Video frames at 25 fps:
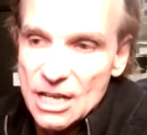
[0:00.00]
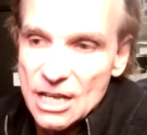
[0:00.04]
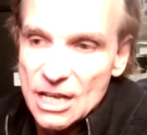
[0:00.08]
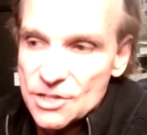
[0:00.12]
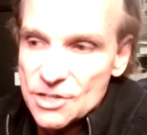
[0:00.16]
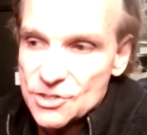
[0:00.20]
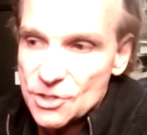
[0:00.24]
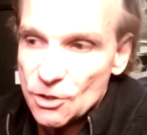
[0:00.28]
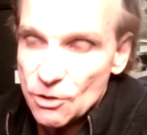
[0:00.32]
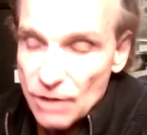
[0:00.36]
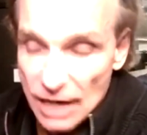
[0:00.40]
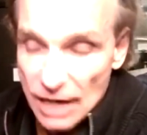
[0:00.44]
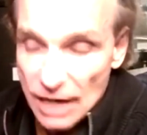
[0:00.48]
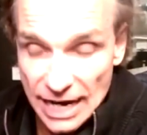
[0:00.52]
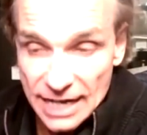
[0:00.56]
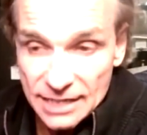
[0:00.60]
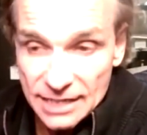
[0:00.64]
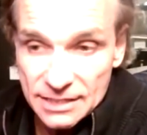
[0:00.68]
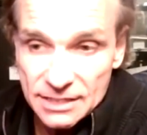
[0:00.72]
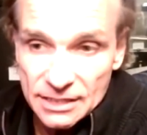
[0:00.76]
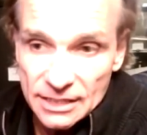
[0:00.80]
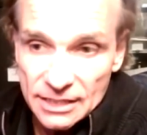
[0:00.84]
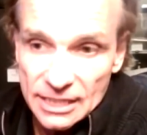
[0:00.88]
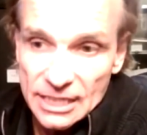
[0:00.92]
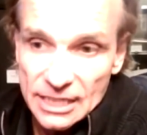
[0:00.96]
So,
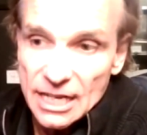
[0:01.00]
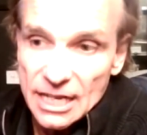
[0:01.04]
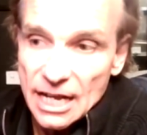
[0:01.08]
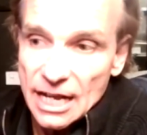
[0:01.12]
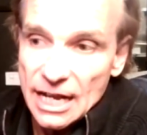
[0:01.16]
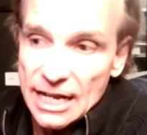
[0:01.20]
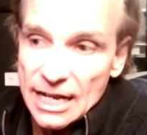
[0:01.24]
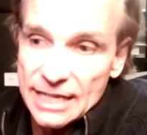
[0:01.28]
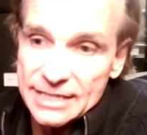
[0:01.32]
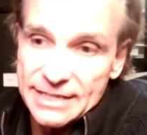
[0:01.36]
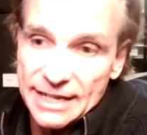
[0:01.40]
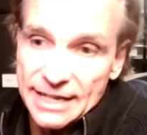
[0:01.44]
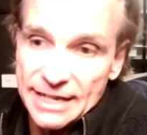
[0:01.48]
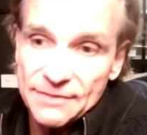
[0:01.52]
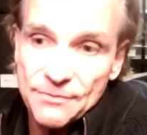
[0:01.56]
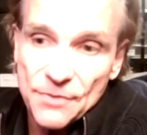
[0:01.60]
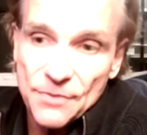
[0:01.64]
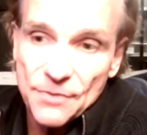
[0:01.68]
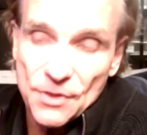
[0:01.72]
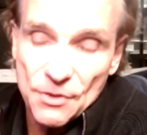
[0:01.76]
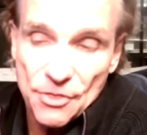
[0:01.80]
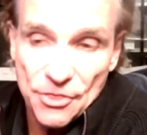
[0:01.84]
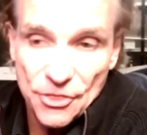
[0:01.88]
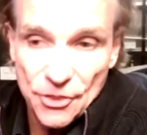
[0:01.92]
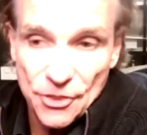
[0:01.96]
and And then
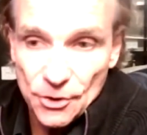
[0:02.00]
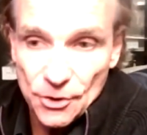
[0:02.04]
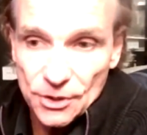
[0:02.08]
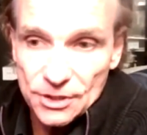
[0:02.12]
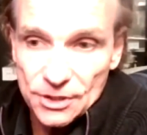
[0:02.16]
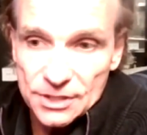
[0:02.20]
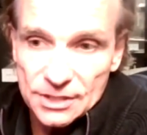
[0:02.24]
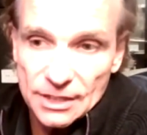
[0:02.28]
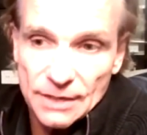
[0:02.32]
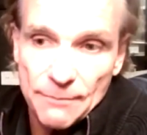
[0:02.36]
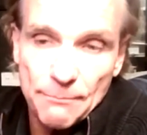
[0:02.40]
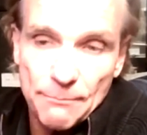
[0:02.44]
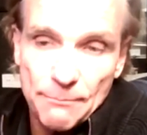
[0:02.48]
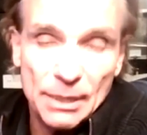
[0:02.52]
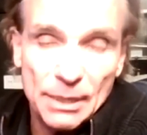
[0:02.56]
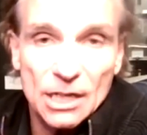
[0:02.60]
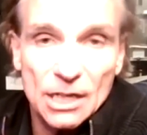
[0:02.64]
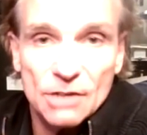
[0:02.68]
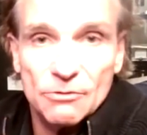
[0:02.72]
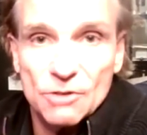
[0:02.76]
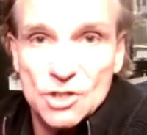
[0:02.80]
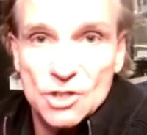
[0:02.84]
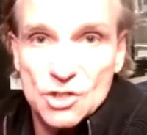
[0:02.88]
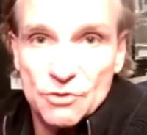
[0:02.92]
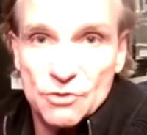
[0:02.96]
the third pillar,
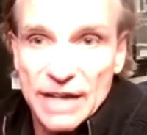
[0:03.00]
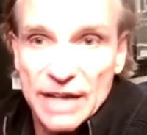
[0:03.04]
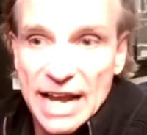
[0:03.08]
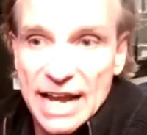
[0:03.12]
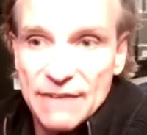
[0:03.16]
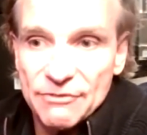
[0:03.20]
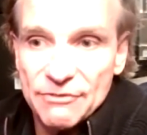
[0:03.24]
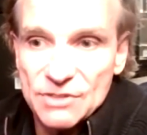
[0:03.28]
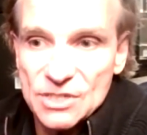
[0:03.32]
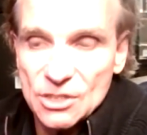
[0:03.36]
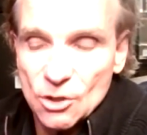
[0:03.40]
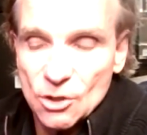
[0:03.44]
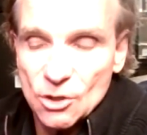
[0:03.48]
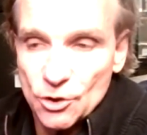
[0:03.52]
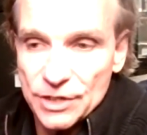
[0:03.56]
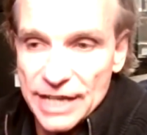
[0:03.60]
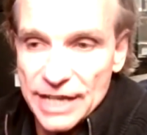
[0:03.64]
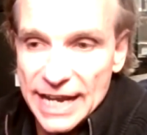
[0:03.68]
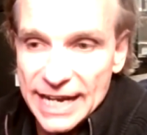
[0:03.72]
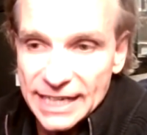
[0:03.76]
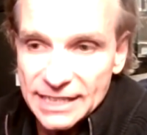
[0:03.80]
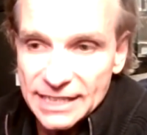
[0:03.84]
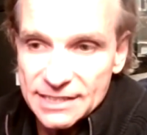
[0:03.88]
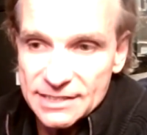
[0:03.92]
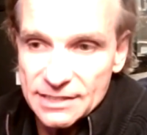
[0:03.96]
which we have, is
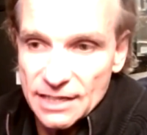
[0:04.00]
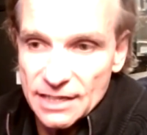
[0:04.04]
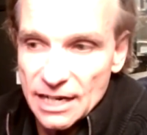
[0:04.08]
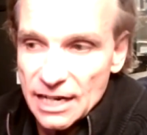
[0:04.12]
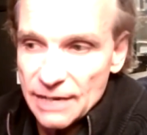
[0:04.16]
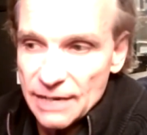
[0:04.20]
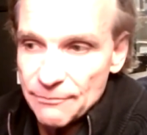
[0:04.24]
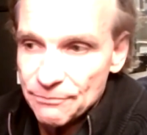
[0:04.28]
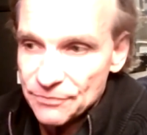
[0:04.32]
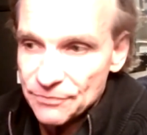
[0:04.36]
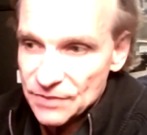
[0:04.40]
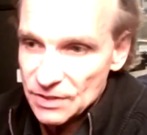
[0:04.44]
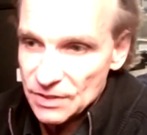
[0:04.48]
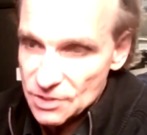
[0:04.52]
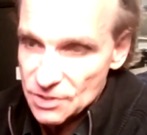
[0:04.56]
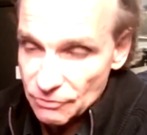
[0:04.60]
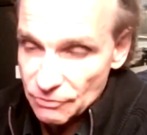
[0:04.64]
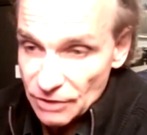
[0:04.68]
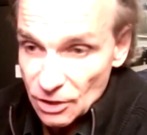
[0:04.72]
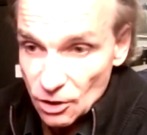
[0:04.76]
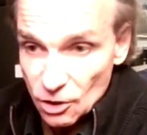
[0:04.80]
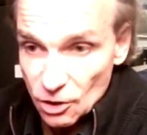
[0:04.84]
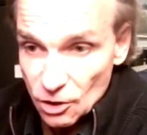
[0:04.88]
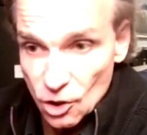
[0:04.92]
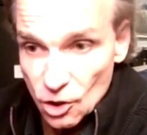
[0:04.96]
Connect. So we're
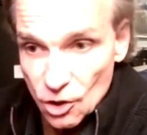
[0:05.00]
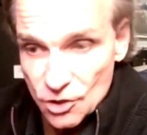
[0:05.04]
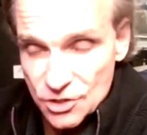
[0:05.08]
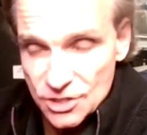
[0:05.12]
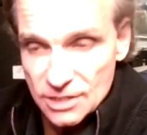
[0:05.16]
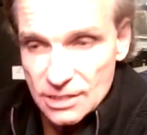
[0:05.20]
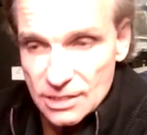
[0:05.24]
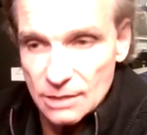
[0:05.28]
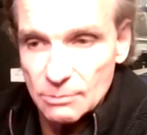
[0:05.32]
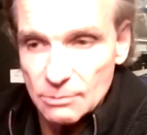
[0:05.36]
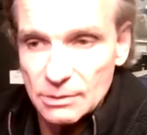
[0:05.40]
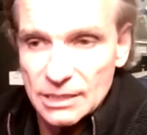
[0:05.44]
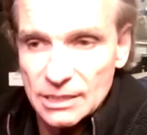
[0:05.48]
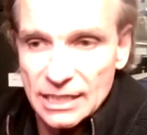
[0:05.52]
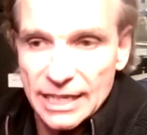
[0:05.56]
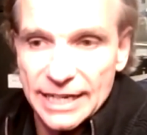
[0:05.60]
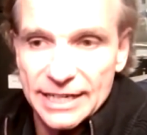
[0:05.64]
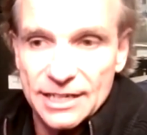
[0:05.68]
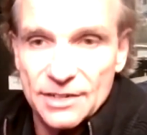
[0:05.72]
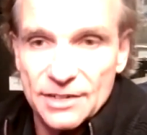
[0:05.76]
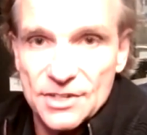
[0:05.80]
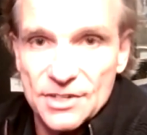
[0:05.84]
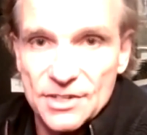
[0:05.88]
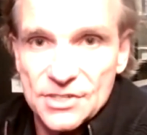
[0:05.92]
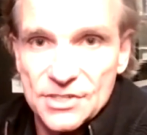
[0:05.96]
going to launch this a little bit
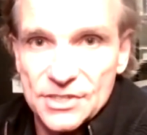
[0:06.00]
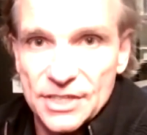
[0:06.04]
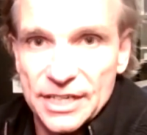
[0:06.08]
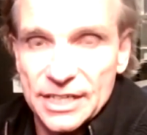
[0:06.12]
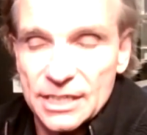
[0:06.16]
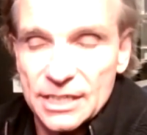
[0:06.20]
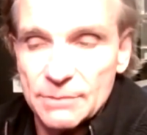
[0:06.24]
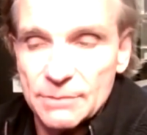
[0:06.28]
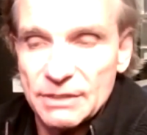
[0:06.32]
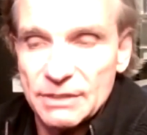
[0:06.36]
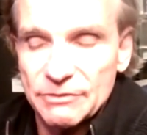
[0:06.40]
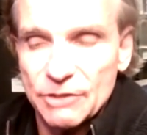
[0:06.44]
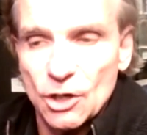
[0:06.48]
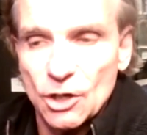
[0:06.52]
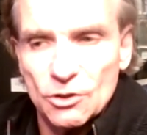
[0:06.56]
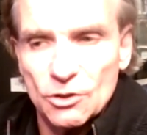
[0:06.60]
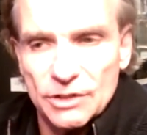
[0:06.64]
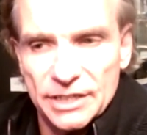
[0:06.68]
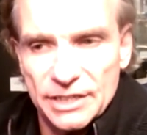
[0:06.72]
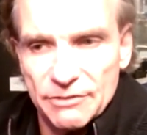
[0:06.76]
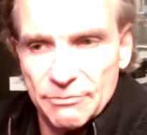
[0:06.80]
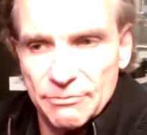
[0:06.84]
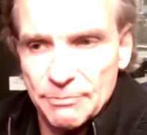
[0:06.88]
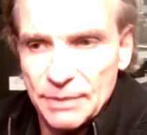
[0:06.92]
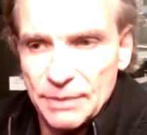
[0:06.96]
later this year, but we
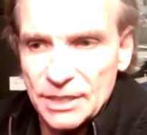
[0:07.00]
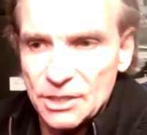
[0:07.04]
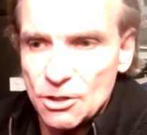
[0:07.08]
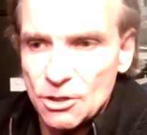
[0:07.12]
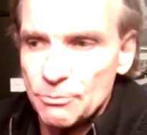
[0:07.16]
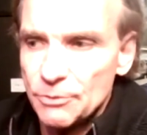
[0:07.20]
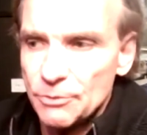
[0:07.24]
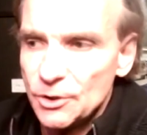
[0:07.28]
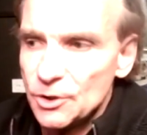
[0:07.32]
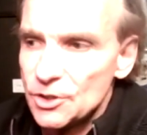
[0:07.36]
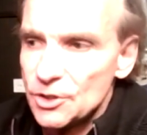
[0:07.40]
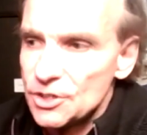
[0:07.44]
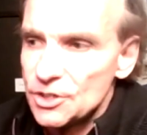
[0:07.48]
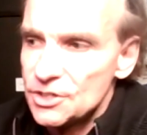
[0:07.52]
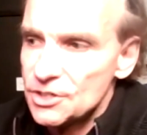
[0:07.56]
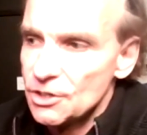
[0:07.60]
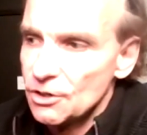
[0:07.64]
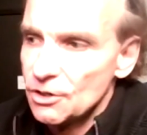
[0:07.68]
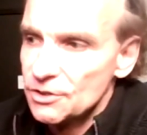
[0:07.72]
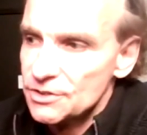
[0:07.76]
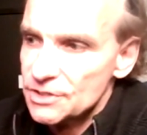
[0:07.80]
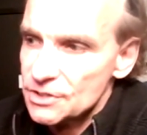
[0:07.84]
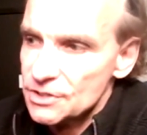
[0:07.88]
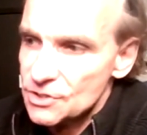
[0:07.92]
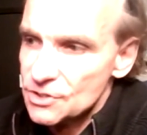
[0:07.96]
already have a big community
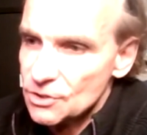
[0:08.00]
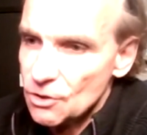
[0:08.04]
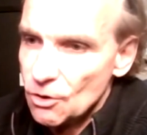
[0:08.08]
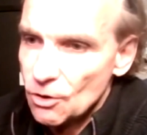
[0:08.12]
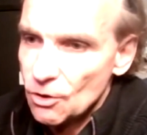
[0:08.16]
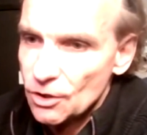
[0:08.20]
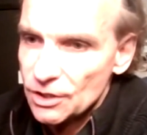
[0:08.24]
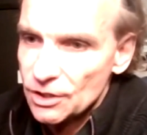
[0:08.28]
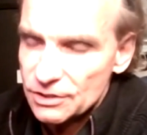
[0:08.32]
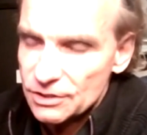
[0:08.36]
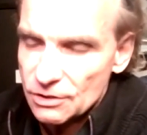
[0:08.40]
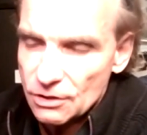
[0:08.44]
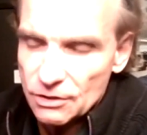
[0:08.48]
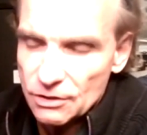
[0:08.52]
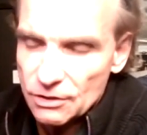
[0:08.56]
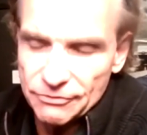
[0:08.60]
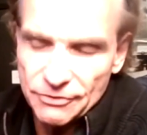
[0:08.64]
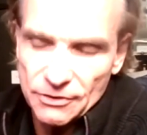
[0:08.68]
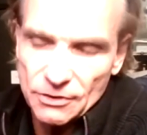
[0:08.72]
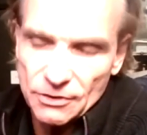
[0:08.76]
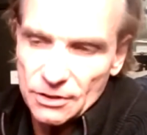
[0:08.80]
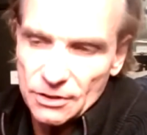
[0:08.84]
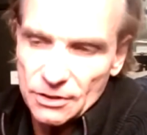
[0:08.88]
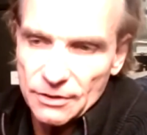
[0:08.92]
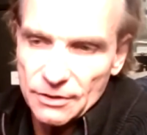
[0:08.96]
on Discord of
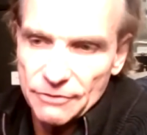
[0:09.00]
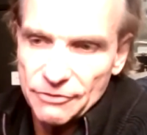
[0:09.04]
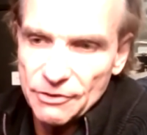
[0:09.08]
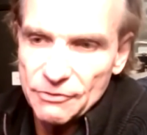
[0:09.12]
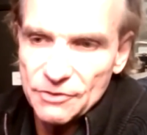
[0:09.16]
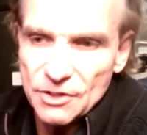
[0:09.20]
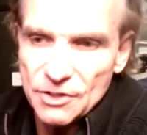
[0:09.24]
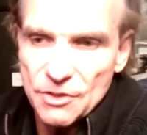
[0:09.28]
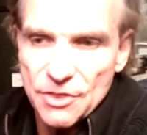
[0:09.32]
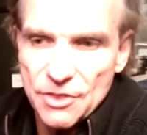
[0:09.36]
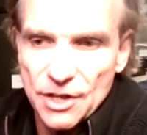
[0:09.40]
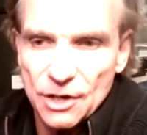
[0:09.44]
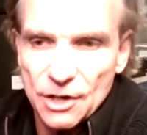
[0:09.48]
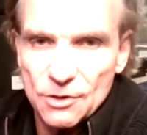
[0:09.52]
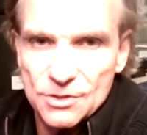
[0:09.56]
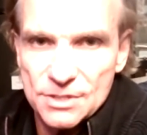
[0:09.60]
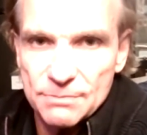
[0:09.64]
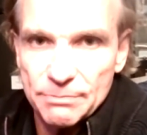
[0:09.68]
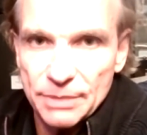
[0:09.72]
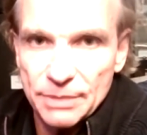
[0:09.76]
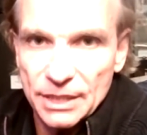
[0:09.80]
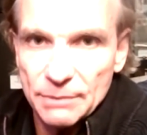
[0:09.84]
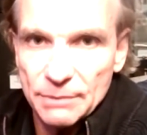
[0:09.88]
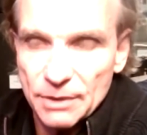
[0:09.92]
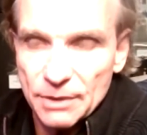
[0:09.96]
50,000
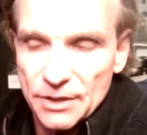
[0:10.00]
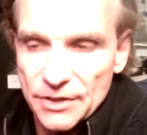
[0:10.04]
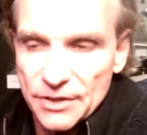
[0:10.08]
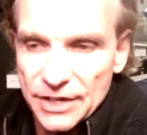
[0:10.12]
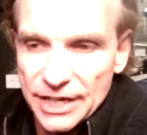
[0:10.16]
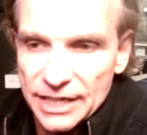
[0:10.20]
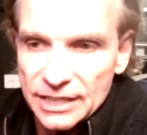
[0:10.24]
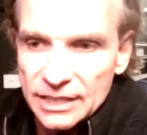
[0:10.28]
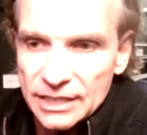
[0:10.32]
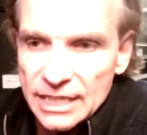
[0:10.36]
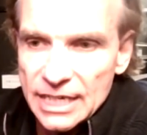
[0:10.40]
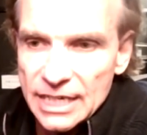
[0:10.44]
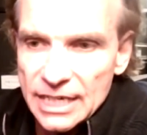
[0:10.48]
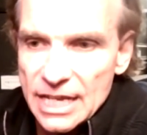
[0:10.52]
people there.